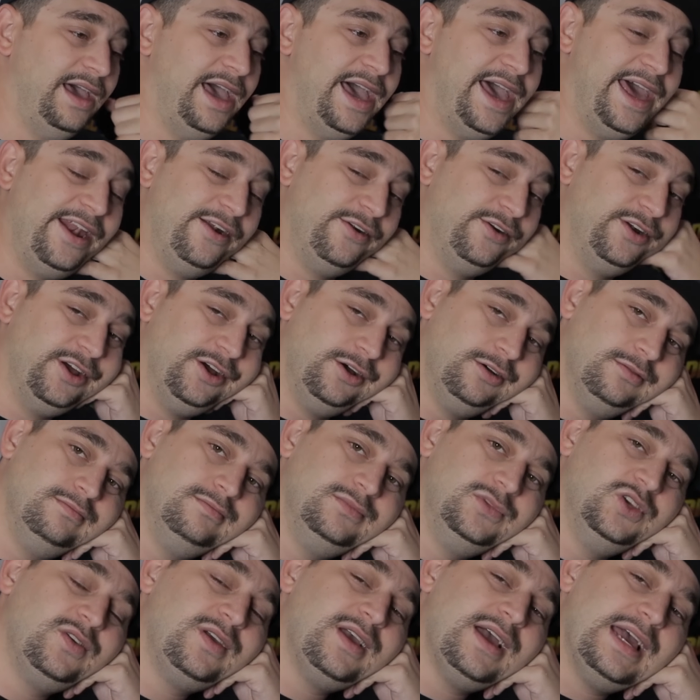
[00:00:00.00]
I don't know.
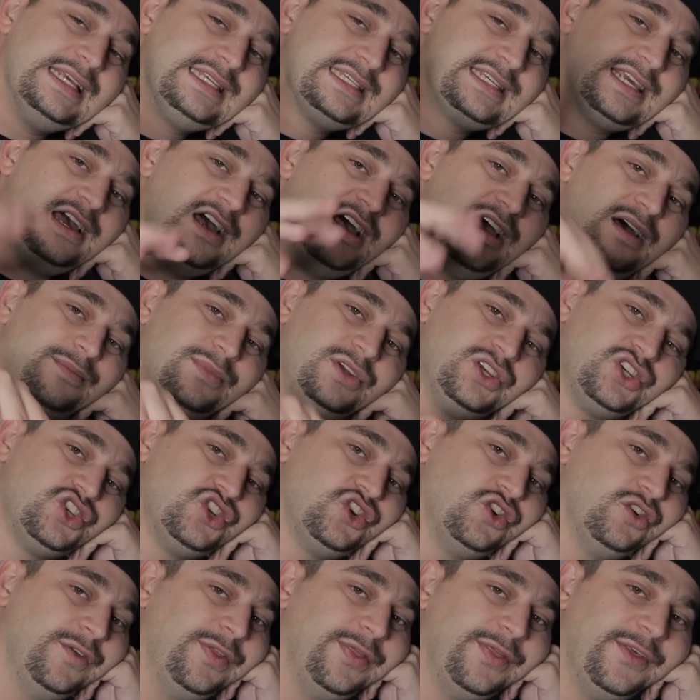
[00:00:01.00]
You guys
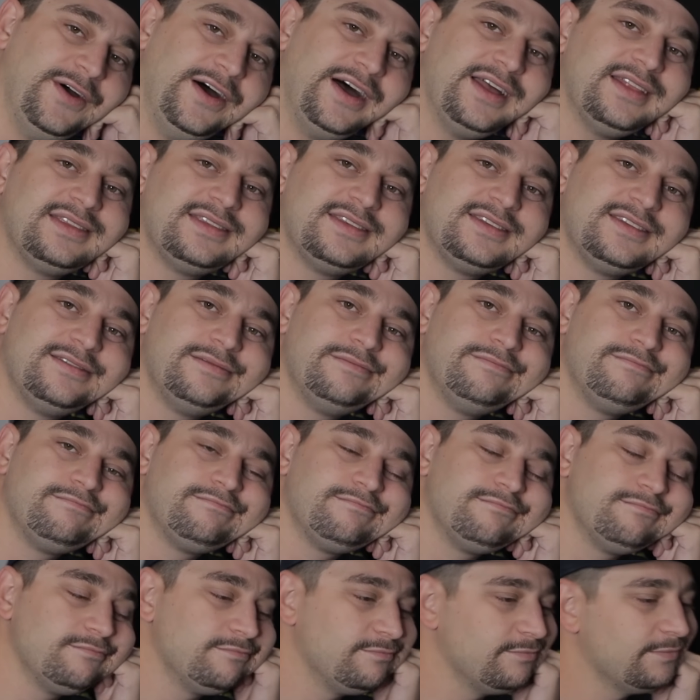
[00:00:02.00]
comment your thoughts.
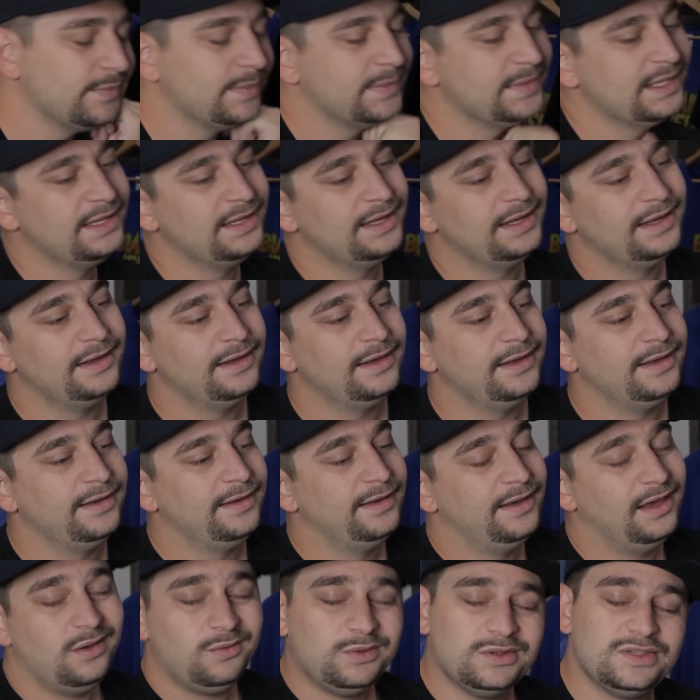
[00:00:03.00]

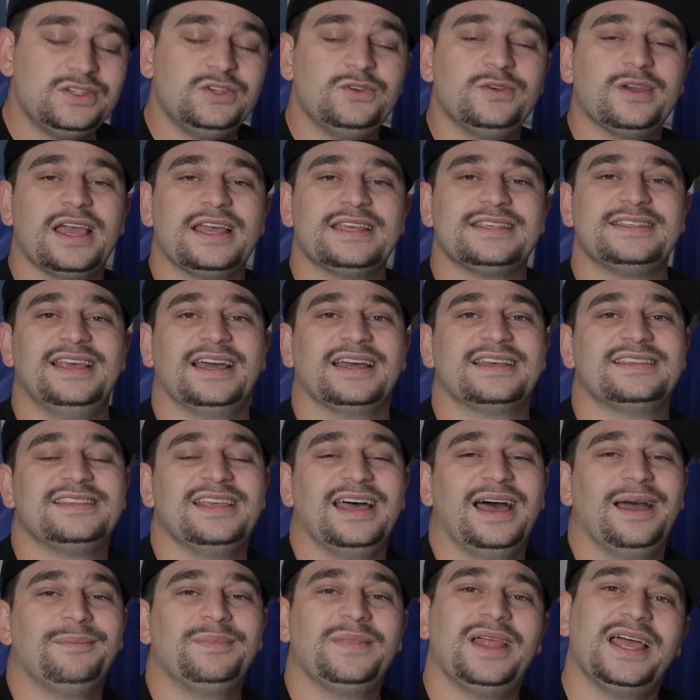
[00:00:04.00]
And we'll see you guys next
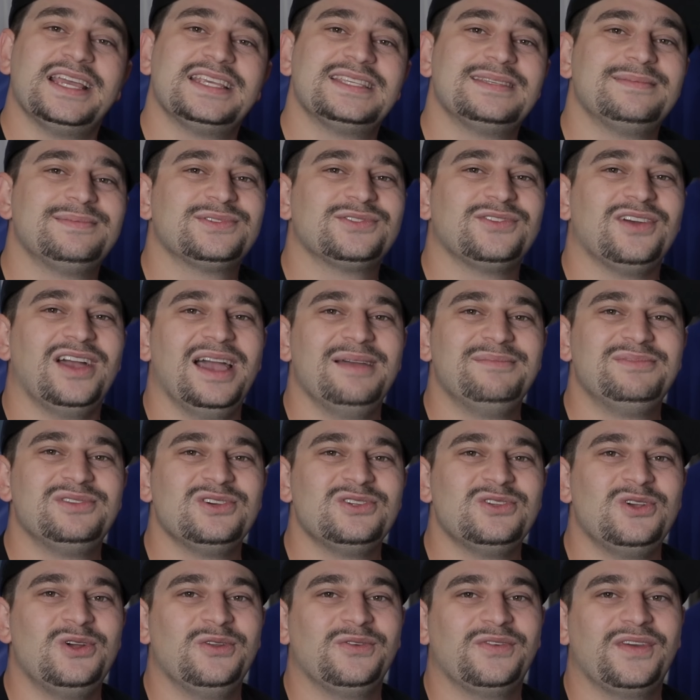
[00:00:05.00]
time. Like, subscribe,
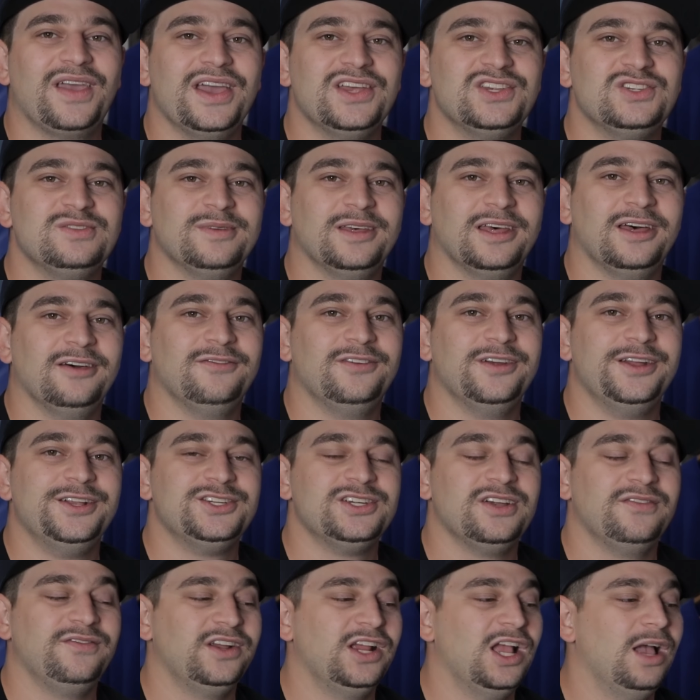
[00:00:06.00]
turn the notification bell on for
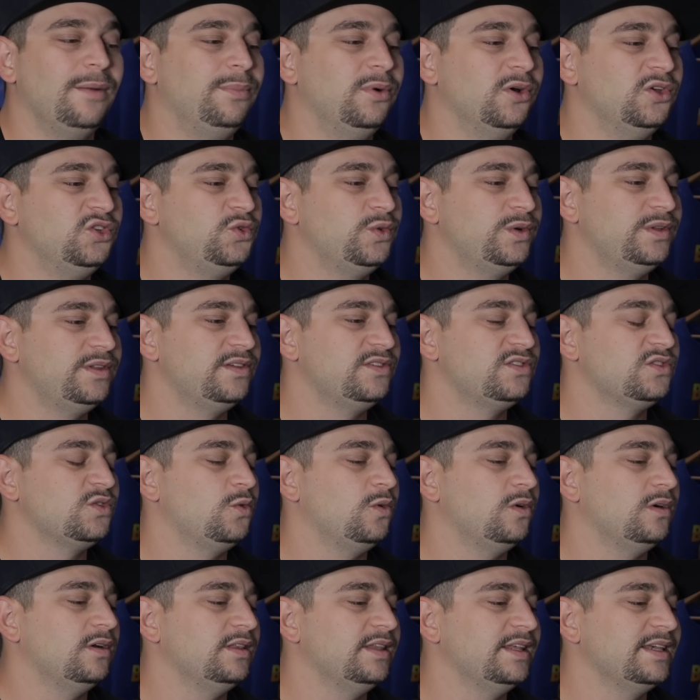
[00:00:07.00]
each and every episode. Twitter,
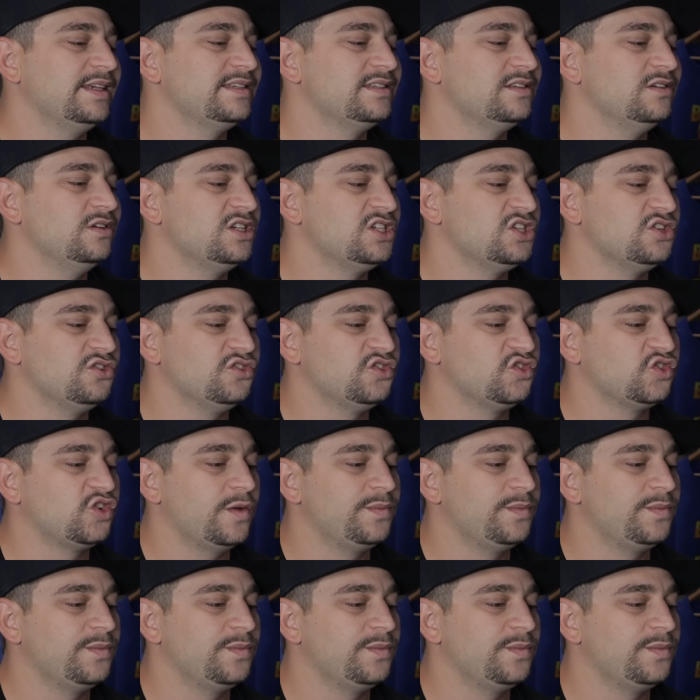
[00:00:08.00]
Discord, links to those are in the